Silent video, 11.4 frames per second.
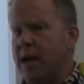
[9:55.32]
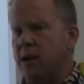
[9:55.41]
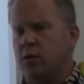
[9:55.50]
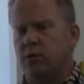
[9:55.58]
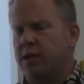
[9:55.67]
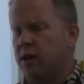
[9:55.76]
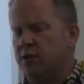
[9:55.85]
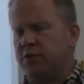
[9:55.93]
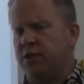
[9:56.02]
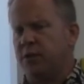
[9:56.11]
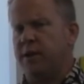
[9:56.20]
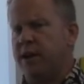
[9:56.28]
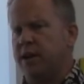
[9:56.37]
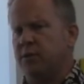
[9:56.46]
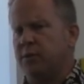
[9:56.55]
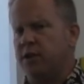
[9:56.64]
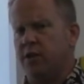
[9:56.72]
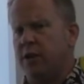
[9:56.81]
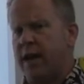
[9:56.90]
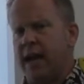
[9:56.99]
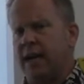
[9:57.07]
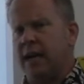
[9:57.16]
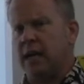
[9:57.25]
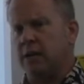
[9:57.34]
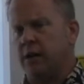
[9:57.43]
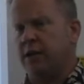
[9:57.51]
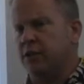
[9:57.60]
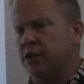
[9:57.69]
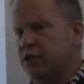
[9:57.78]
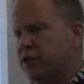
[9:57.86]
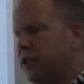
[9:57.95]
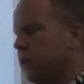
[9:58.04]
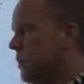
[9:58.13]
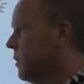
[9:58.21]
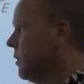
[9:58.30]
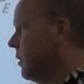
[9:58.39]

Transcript: angles that are sitting right next to each other, hanging out, all right? They're just chilling.